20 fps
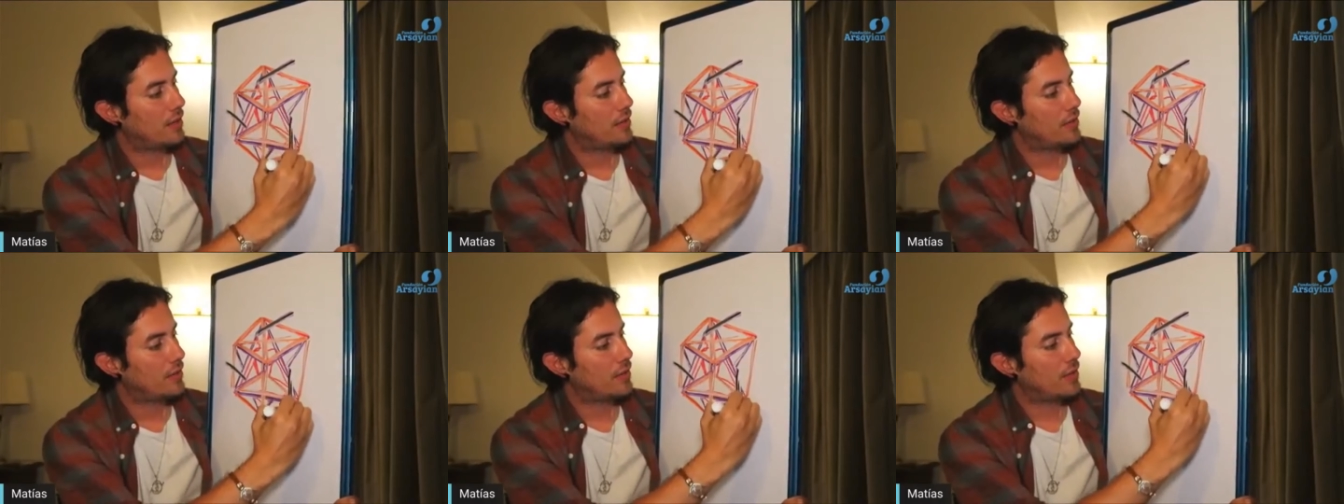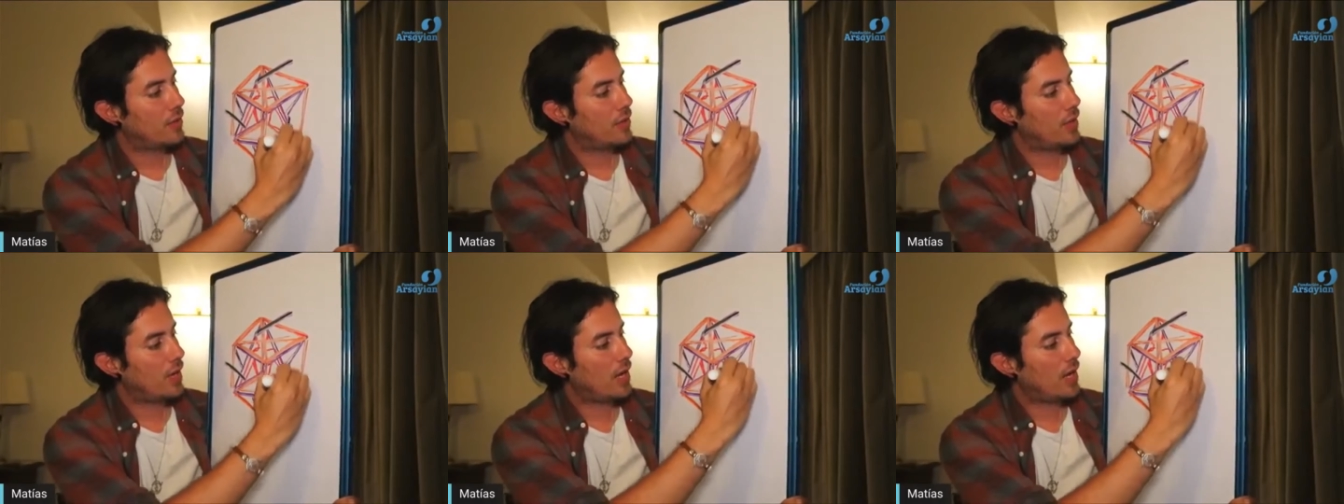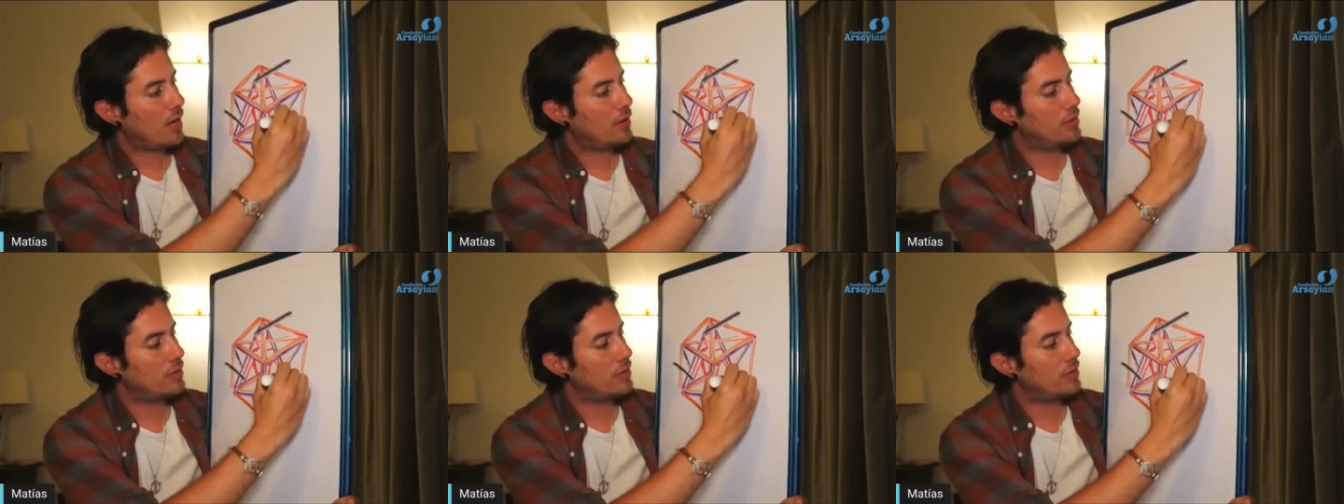So
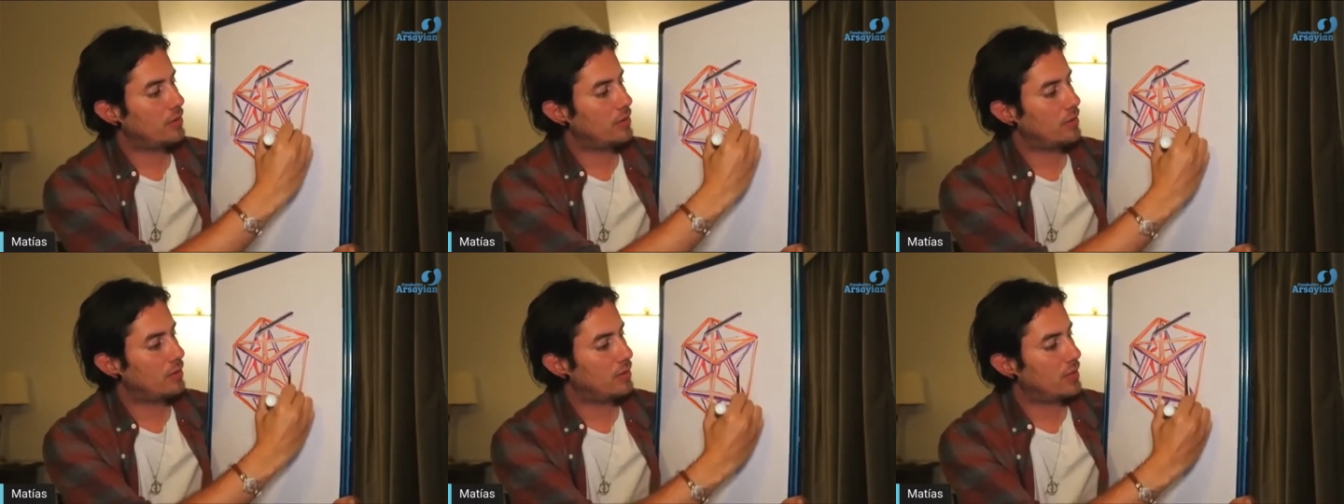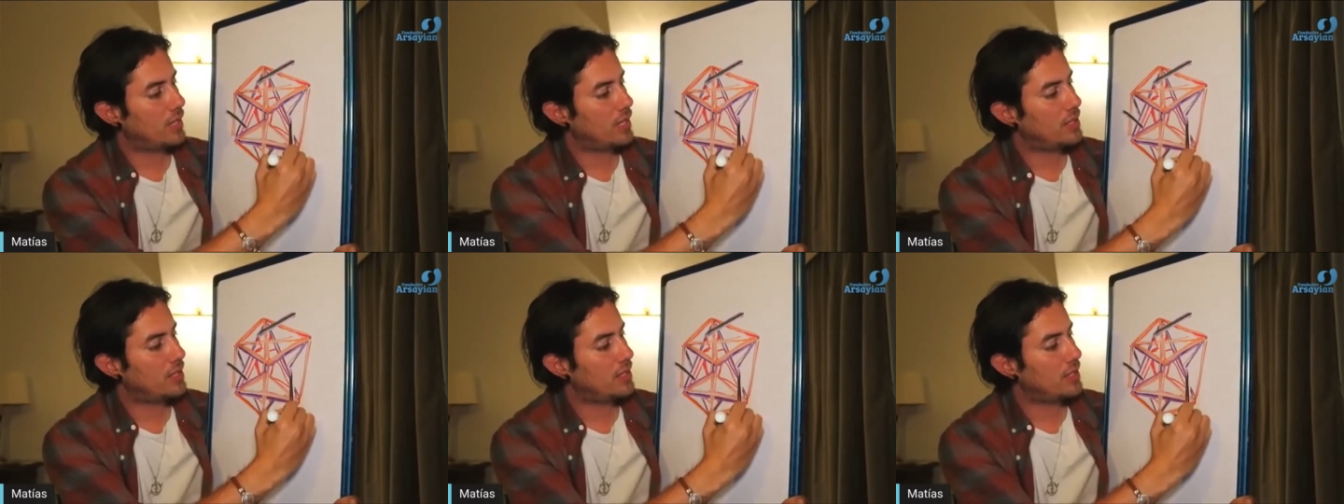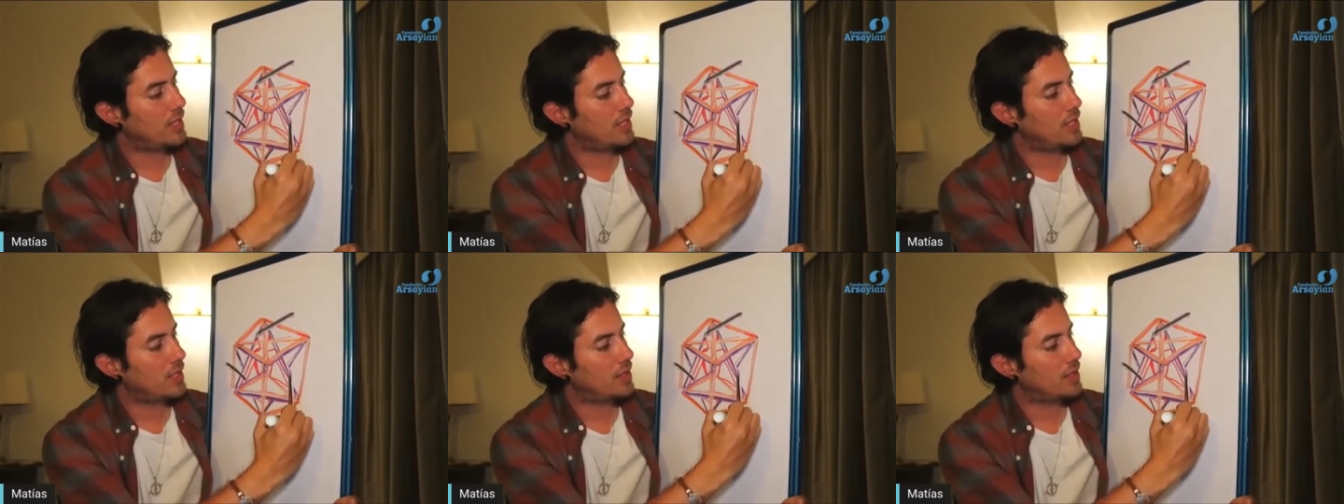how they
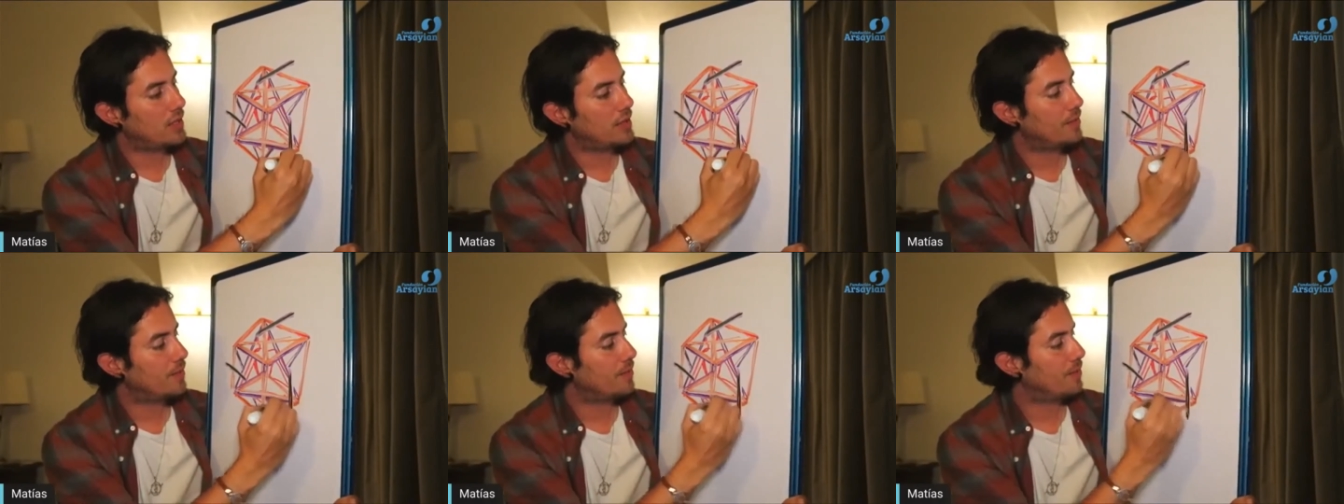did it